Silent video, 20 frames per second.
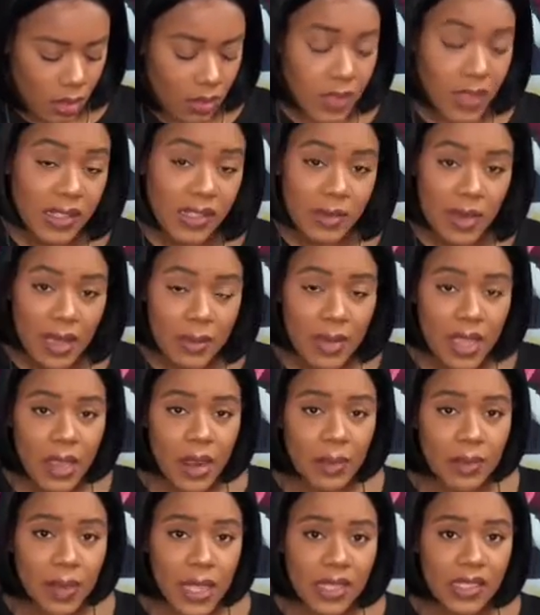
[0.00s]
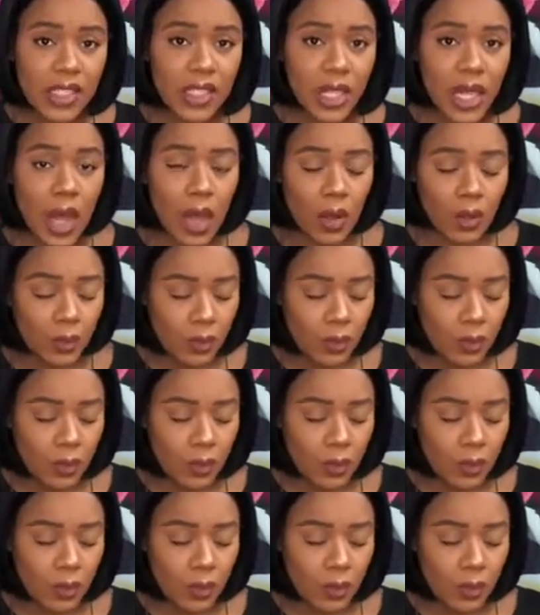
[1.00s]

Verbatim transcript: This may be your place to go.